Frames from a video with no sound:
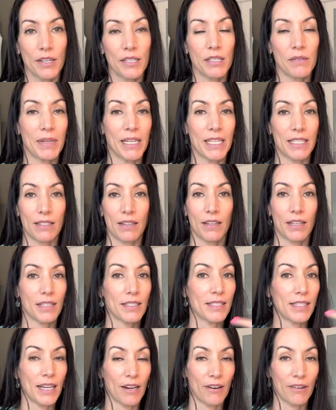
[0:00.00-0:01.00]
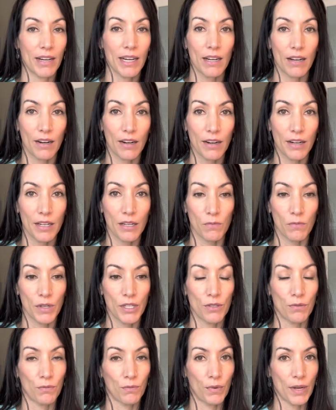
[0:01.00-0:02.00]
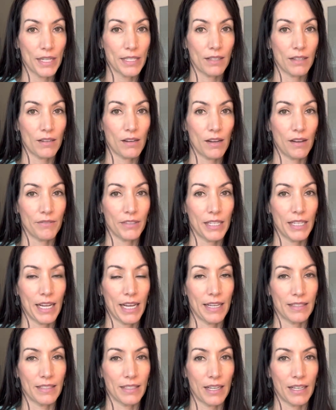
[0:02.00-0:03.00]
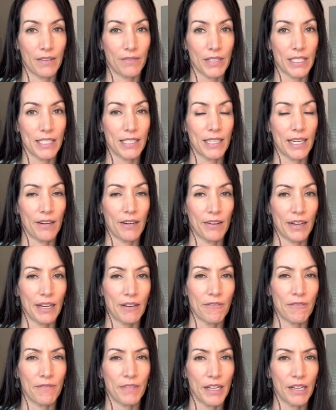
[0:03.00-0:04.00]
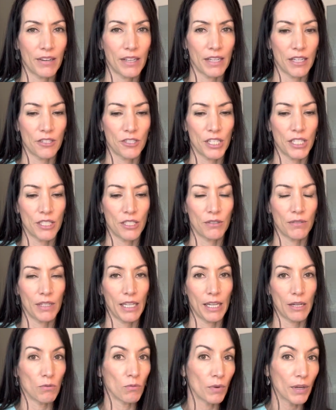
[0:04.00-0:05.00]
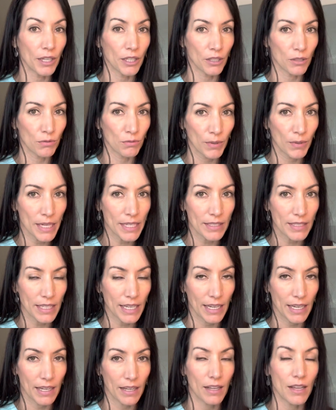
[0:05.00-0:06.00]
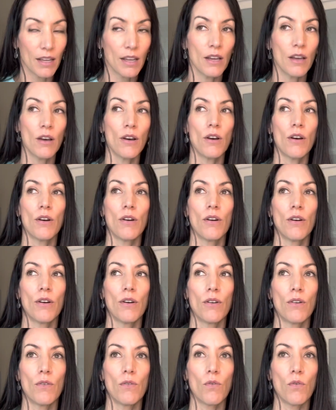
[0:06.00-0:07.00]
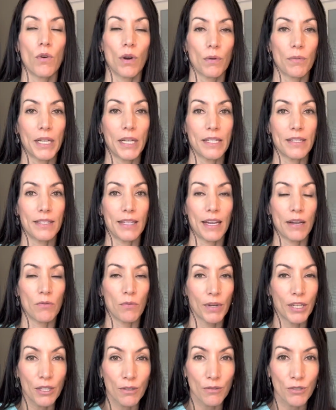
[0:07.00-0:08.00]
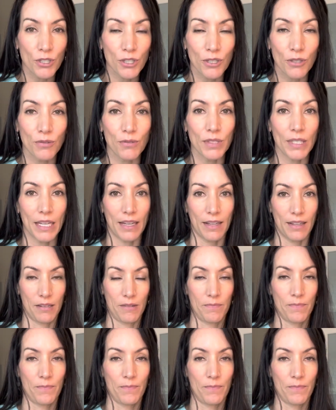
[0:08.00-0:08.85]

to me is not a scary card, in which risk often has kind of a scary fear energy to it. Like, what are you risking? Or we could say, what are you choosing?